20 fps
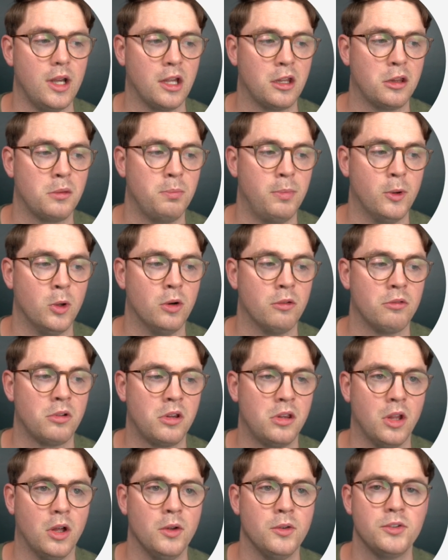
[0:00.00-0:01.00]
export
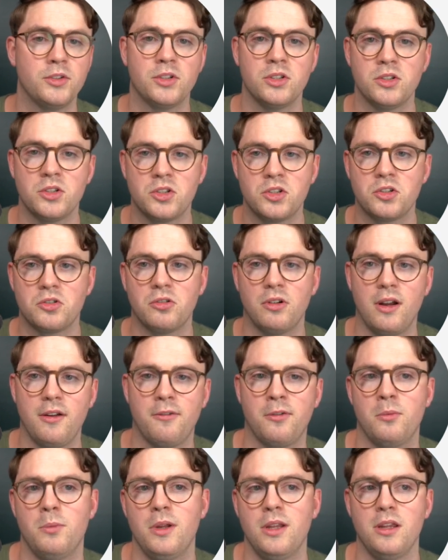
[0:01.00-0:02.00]
results straight
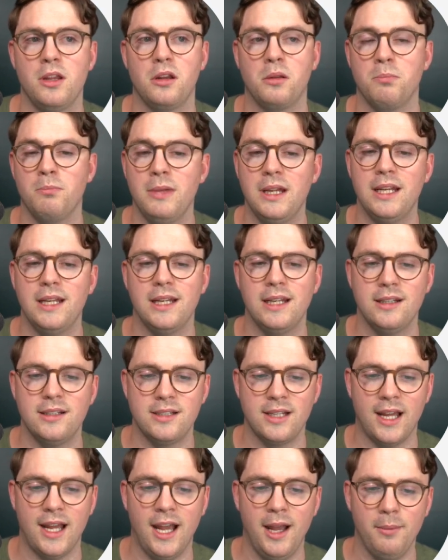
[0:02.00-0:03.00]
from in this meeting
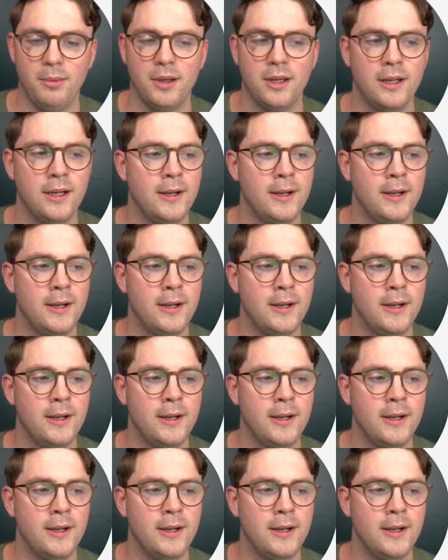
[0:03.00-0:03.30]
tab.